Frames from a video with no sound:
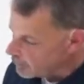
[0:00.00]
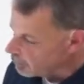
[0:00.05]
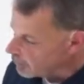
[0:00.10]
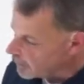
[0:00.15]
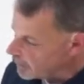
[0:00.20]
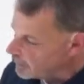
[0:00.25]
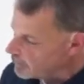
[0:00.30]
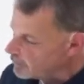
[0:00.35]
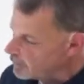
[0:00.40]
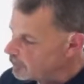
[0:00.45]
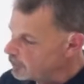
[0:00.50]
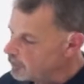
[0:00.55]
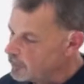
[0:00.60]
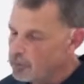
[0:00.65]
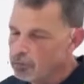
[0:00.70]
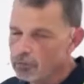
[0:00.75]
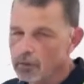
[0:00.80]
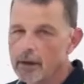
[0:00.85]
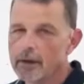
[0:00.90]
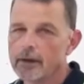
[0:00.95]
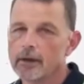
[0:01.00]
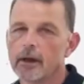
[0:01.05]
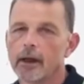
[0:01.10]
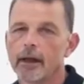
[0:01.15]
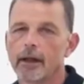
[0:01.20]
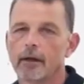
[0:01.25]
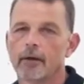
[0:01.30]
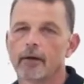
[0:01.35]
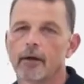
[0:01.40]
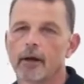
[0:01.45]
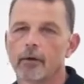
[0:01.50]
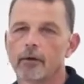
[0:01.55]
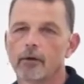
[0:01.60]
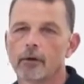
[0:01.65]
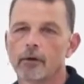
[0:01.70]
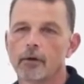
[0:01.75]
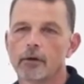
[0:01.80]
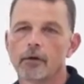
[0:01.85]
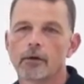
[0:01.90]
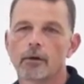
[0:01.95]
degrees, it's rated at
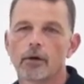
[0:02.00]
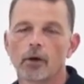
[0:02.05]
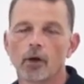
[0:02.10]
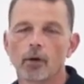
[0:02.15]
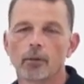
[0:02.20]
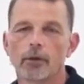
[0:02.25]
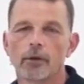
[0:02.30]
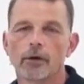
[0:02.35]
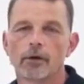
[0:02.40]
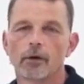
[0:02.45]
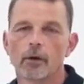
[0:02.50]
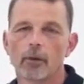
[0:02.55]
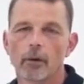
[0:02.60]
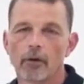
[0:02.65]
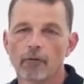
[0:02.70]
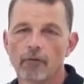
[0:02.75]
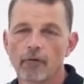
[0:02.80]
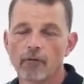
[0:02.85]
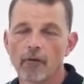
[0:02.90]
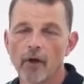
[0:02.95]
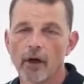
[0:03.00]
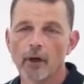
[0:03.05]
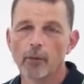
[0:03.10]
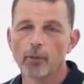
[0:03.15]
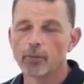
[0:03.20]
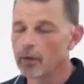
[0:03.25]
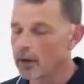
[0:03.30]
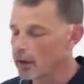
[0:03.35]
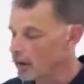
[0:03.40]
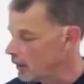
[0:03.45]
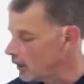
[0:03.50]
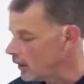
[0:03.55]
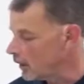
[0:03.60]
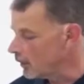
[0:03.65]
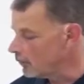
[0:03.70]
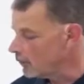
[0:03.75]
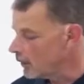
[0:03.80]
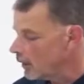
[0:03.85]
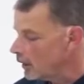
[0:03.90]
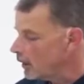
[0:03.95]
8,000 lumens, so we have a very bright
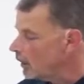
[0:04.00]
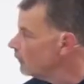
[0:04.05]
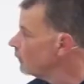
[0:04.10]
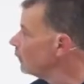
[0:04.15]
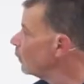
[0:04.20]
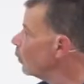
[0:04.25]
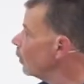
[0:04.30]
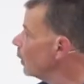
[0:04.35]
light for